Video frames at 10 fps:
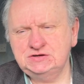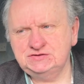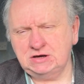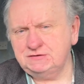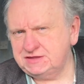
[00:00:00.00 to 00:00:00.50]

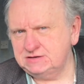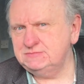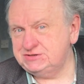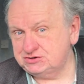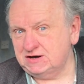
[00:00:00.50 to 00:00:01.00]
Don't think
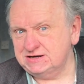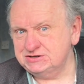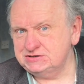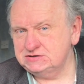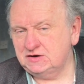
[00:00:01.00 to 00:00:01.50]
me
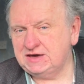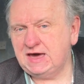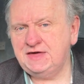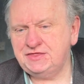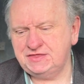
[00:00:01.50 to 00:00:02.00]
strange,
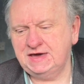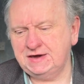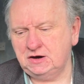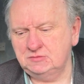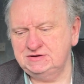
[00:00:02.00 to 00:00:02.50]
okay?
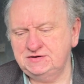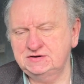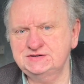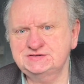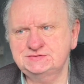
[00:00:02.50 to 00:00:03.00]
Think
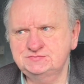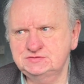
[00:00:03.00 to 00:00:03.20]
OmniFocus,